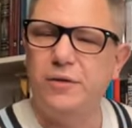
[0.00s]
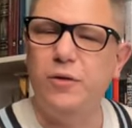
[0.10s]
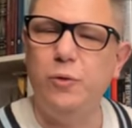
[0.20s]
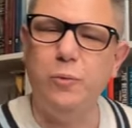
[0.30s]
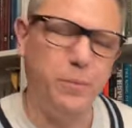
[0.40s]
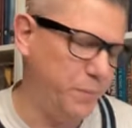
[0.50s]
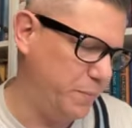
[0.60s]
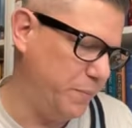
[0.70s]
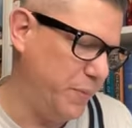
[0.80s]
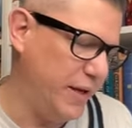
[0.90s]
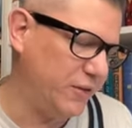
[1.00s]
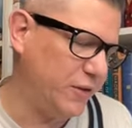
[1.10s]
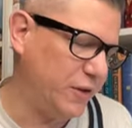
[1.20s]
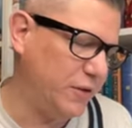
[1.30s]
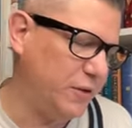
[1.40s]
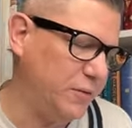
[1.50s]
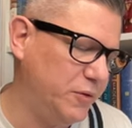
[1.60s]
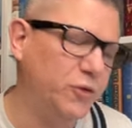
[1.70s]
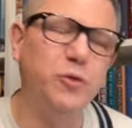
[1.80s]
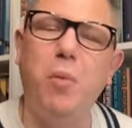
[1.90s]
to, it's
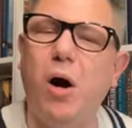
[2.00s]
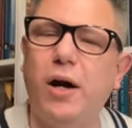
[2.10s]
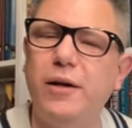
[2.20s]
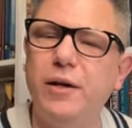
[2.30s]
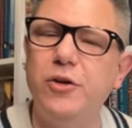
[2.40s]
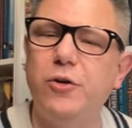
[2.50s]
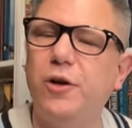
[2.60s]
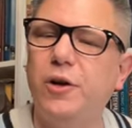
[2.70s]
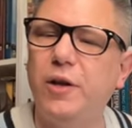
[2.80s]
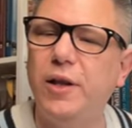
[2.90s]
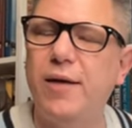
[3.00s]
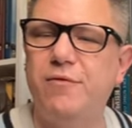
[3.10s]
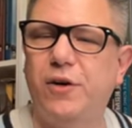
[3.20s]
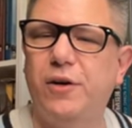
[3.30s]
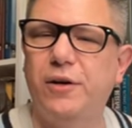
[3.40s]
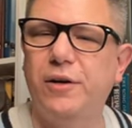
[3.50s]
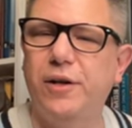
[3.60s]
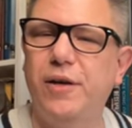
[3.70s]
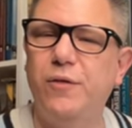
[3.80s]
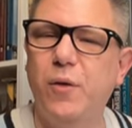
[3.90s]
smart. You're clever.
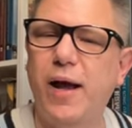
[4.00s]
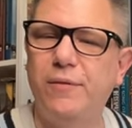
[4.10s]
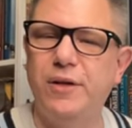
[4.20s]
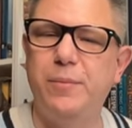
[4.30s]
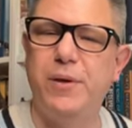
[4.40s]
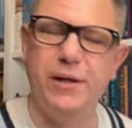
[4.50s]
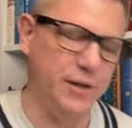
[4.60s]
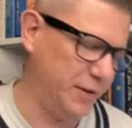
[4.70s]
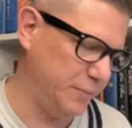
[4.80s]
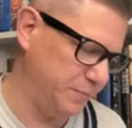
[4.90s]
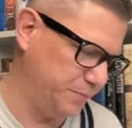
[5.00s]
If you have an opinion,